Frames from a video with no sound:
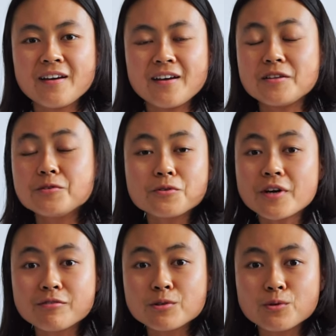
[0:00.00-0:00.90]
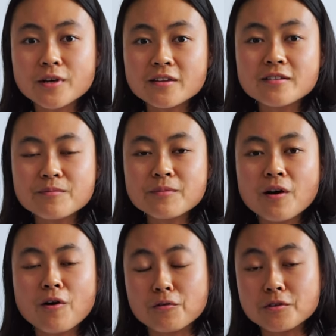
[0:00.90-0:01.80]
And you don't have to look at them.
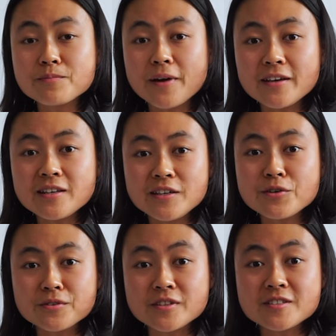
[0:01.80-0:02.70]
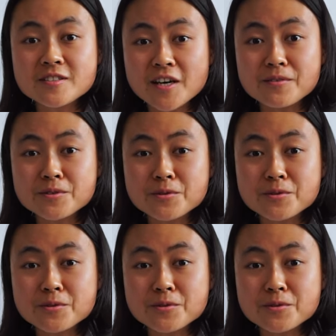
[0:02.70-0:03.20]
Only by hearing this sound,